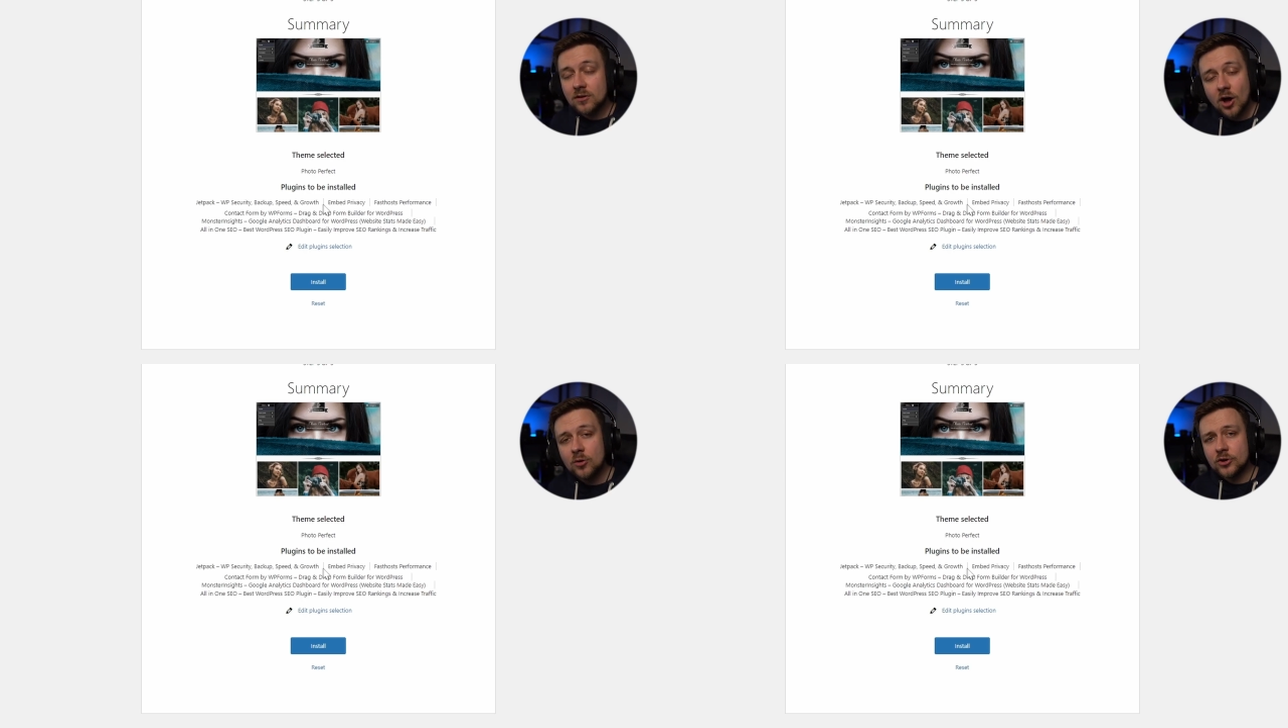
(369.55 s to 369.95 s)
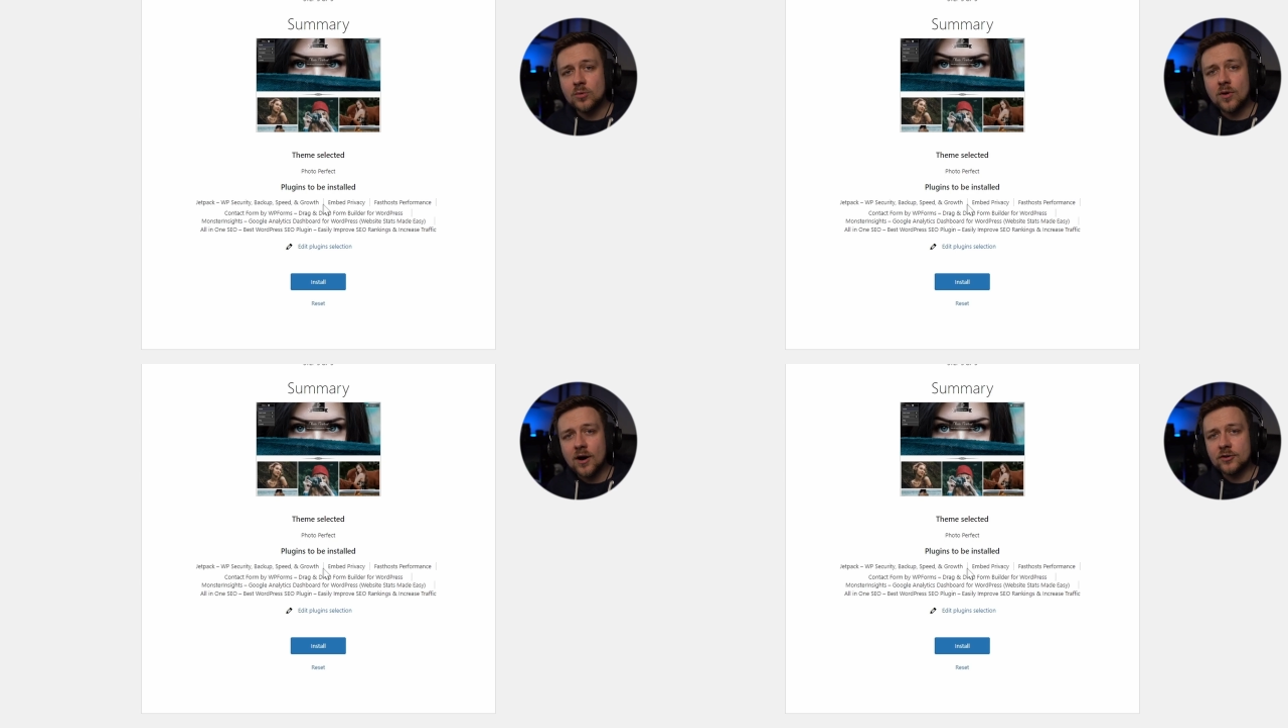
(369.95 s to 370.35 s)
oh
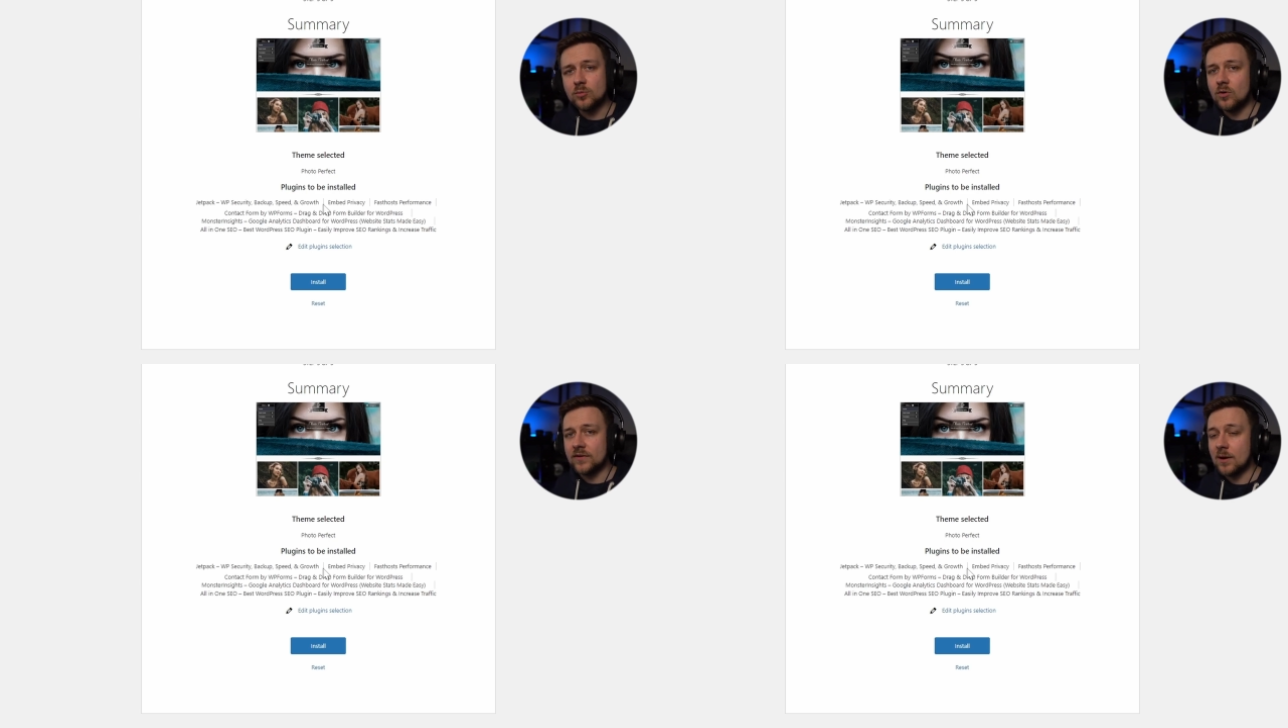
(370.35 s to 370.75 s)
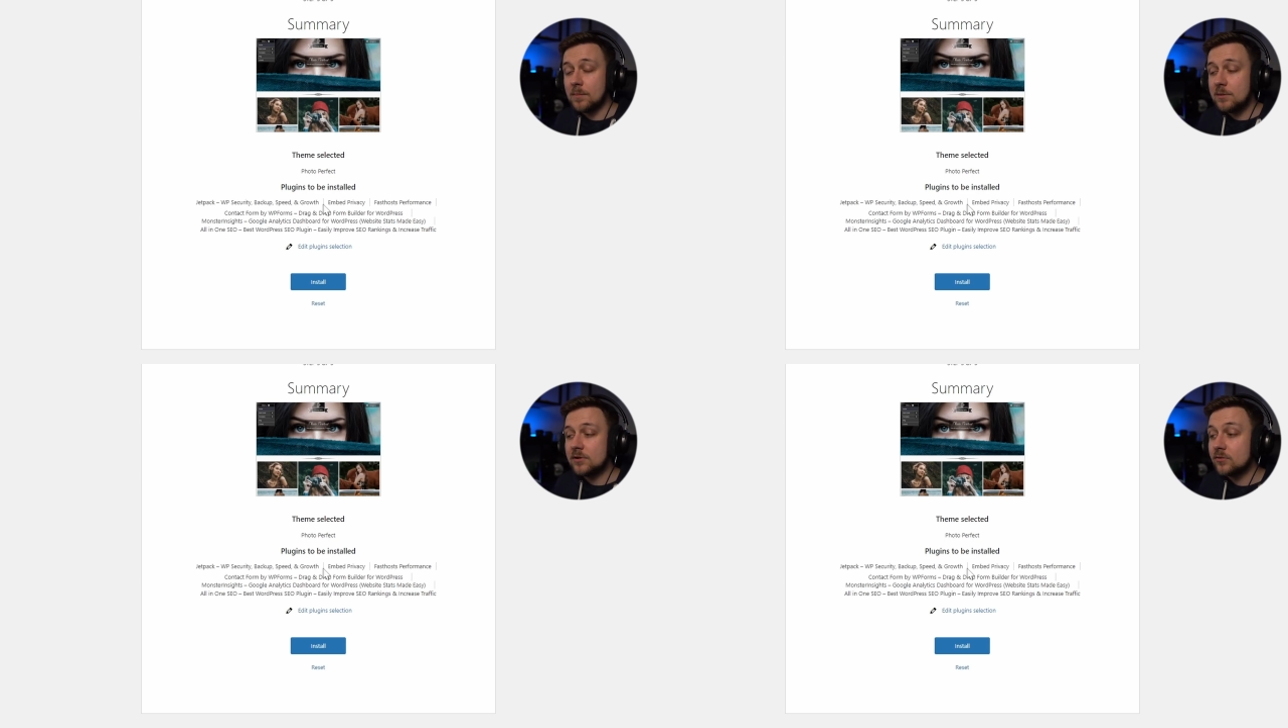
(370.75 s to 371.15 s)
no, I don't want that.
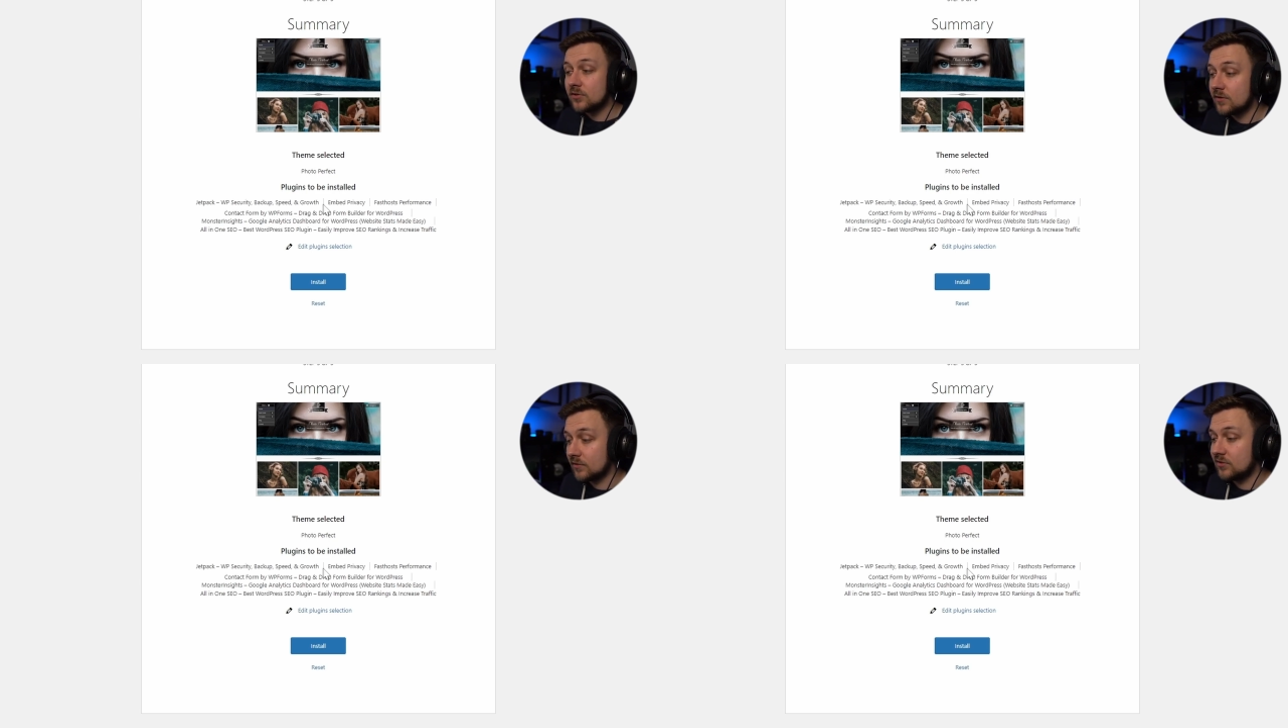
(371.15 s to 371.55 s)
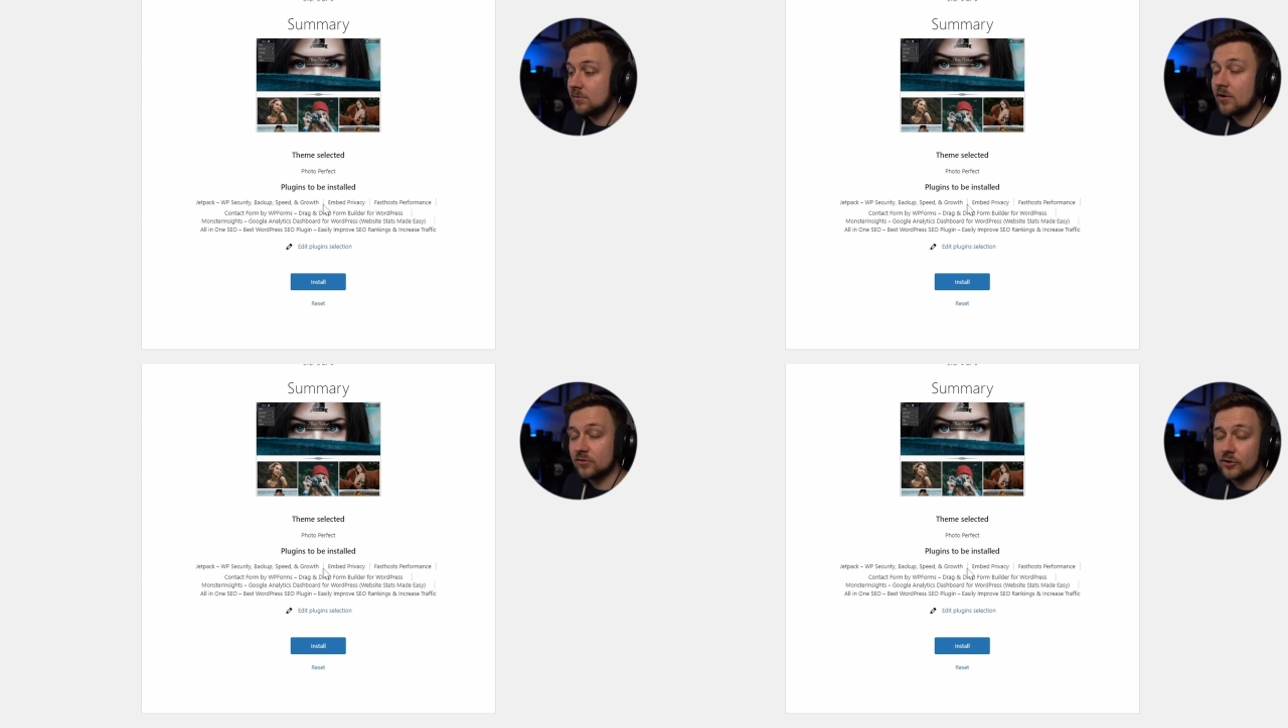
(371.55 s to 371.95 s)
Maybe there was another
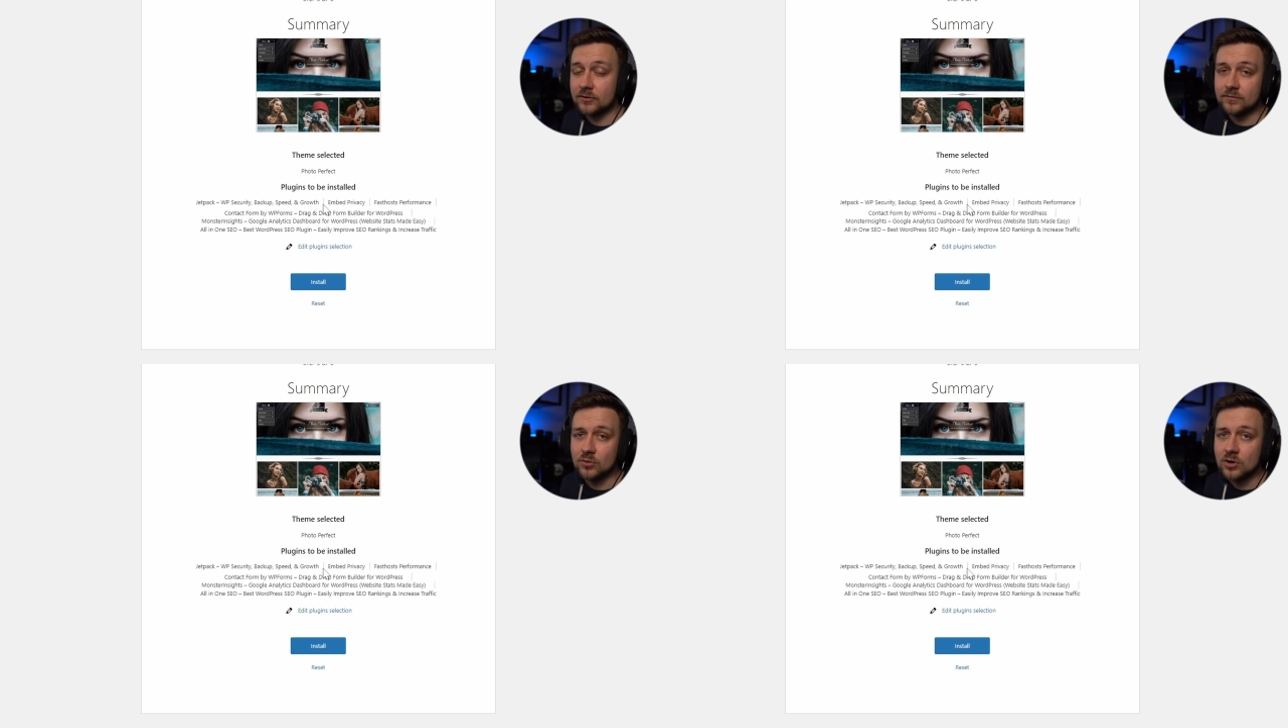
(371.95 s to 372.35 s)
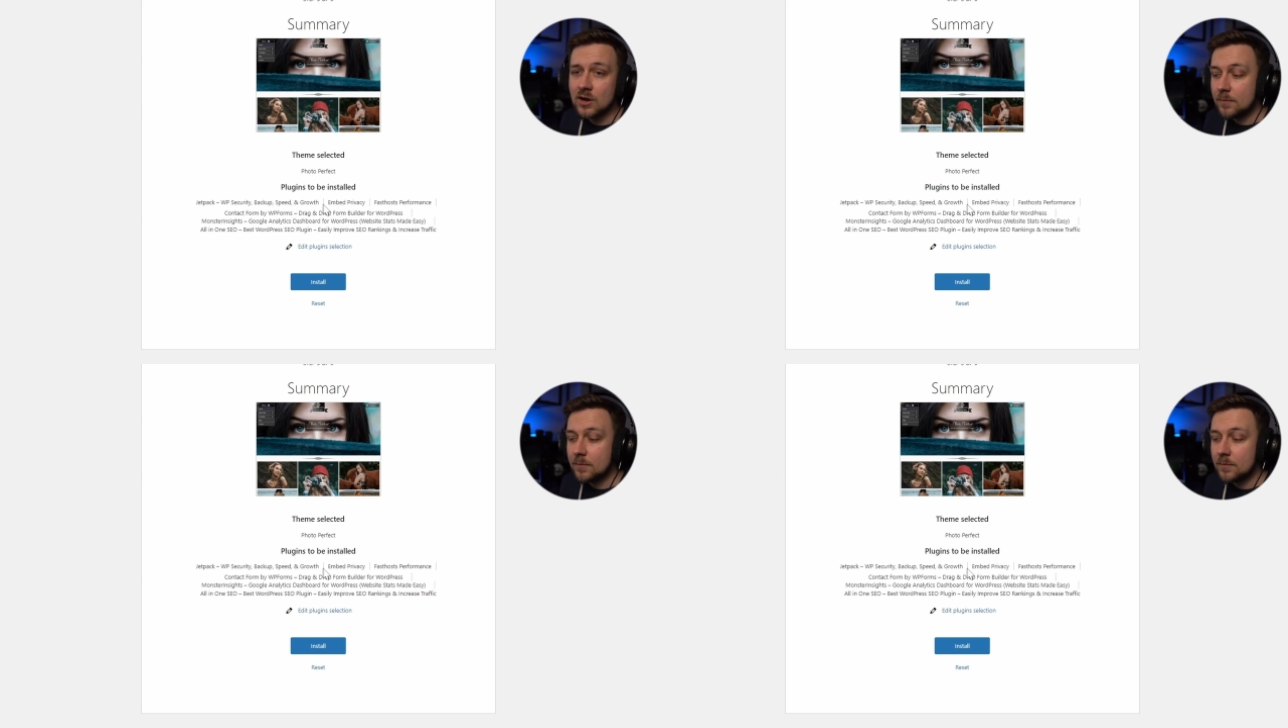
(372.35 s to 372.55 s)
theme I was looking for.